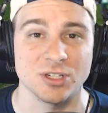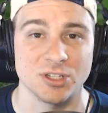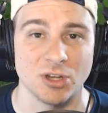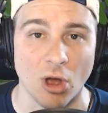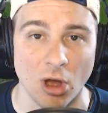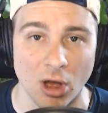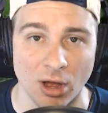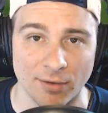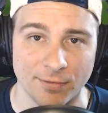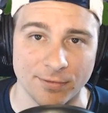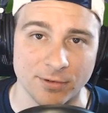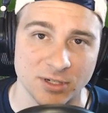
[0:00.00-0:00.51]

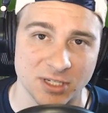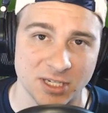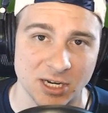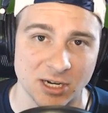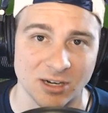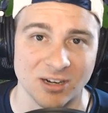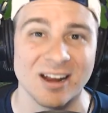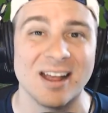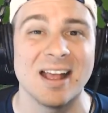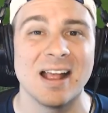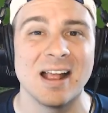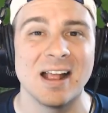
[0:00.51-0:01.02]
offers
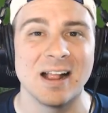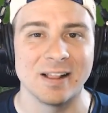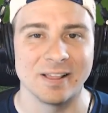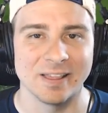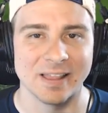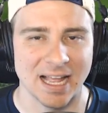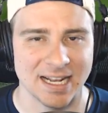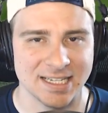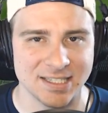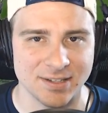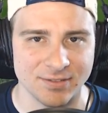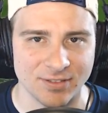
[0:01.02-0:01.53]
here.
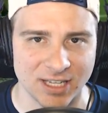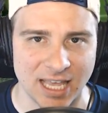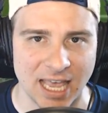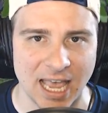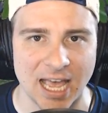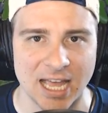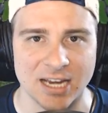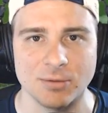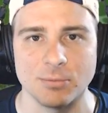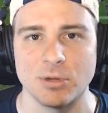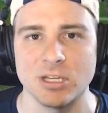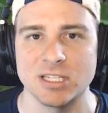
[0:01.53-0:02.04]
Lots of
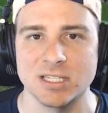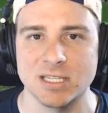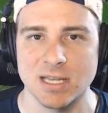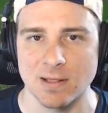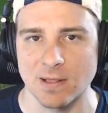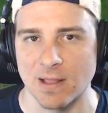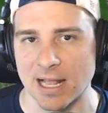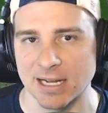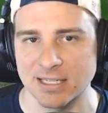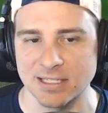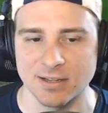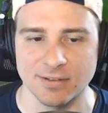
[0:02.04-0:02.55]
academies,
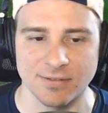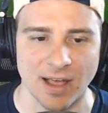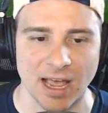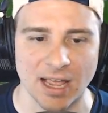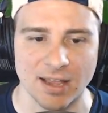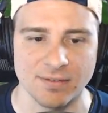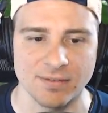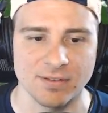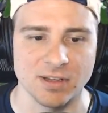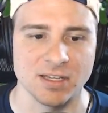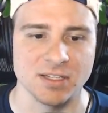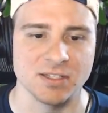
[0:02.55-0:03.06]
lots of
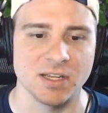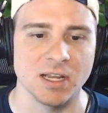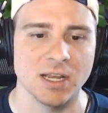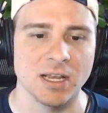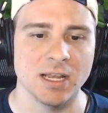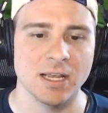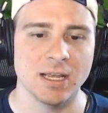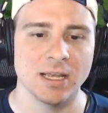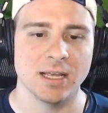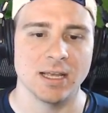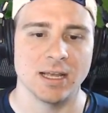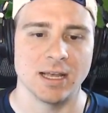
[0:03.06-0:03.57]
Ivies.
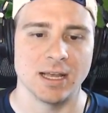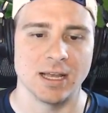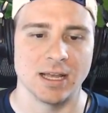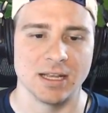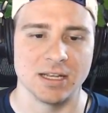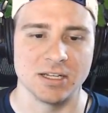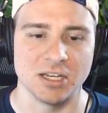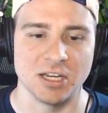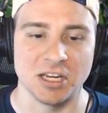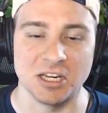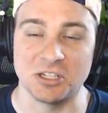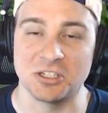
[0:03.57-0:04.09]

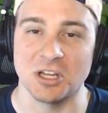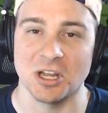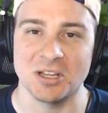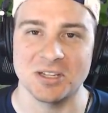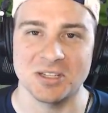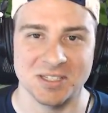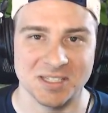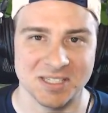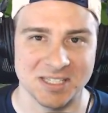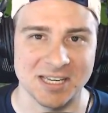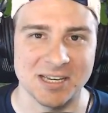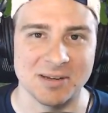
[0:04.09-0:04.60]
He
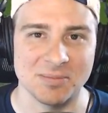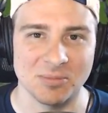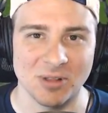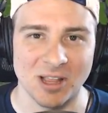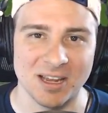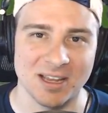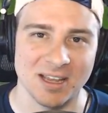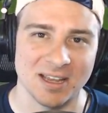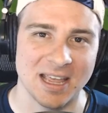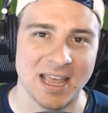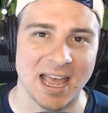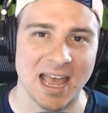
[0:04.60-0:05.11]
does seem
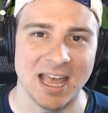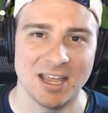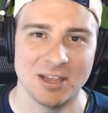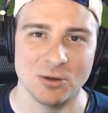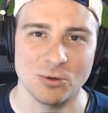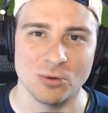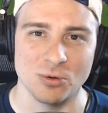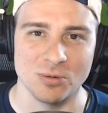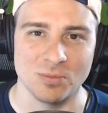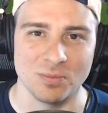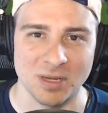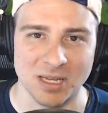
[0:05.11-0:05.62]
like a guy
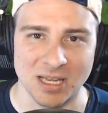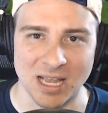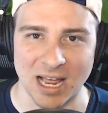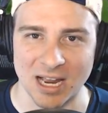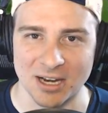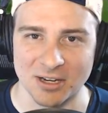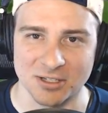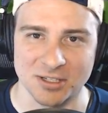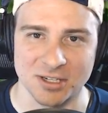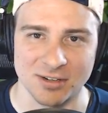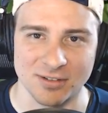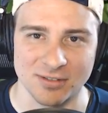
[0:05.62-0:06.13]
who would be
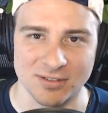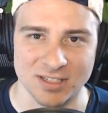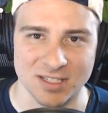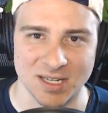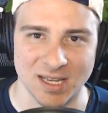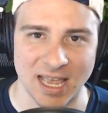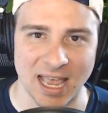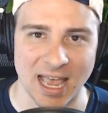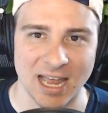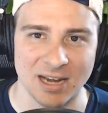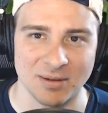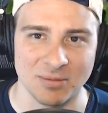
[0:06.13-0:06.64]
on a service
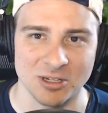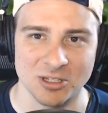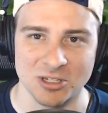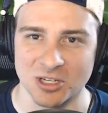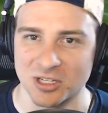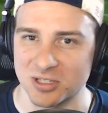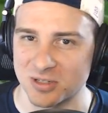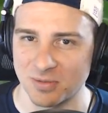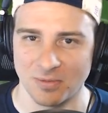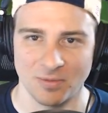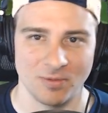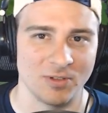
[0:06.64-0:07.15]
academy,
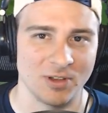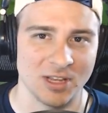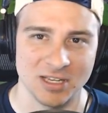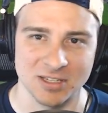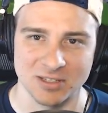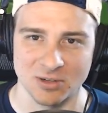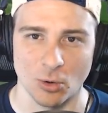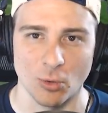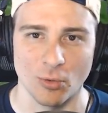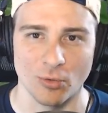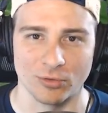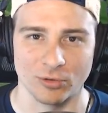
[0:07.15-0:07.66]
just
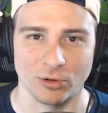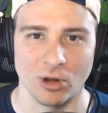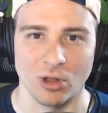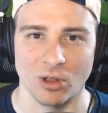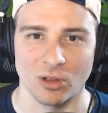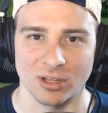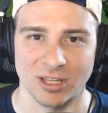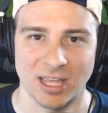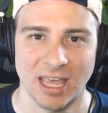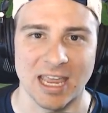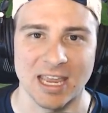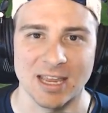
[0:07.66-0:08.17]
his
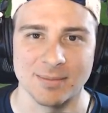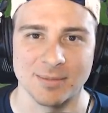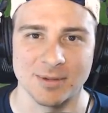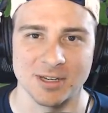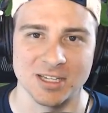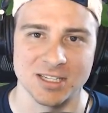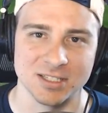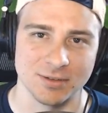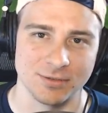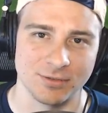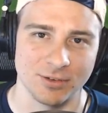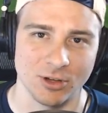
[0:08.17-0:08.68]
overall game and
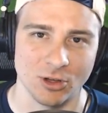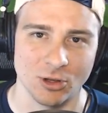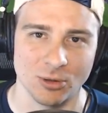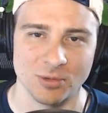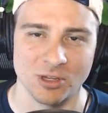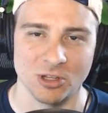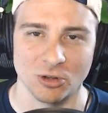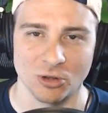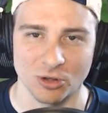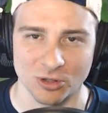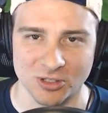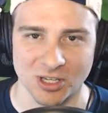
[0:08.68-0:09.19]
his film.
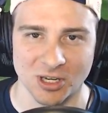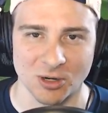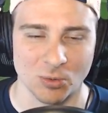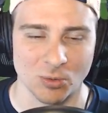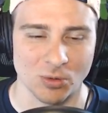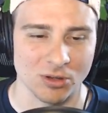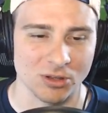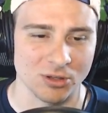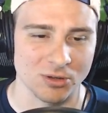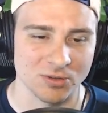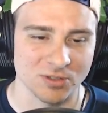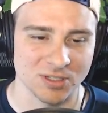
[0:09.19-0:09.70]
It looks like
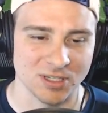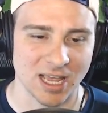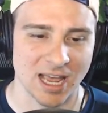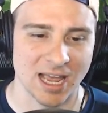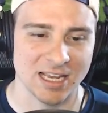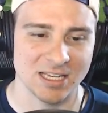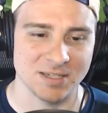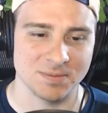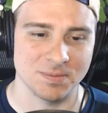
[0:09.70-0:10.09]
one of those guys,